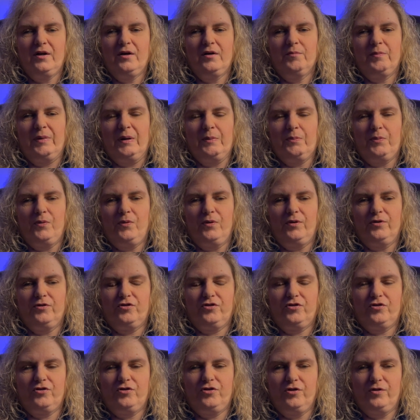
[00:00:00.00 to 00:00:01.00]
people will
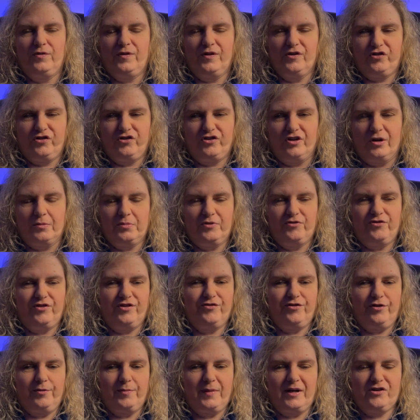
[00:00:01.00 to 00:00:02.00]
do this dump of
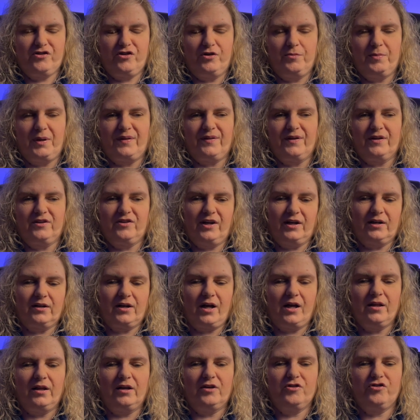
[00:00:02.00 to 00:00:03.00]
information about the
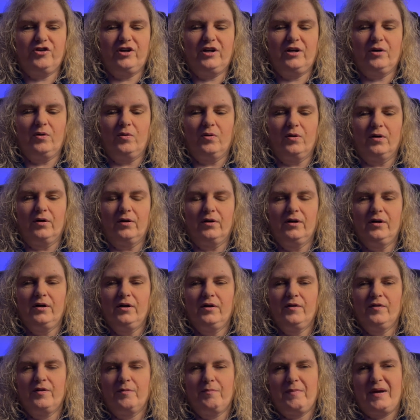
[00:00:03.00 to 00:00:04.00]
technology or
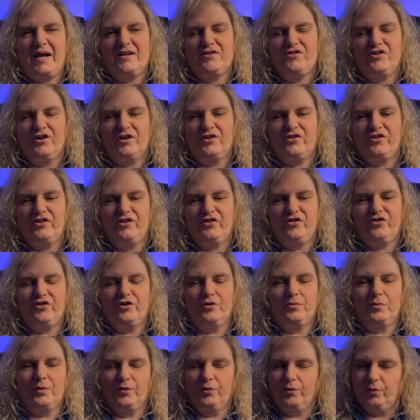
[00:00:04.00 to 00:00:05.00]
the magic
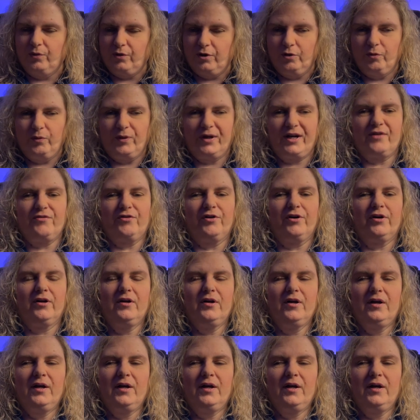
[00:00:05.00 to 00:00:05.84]
system or whatever.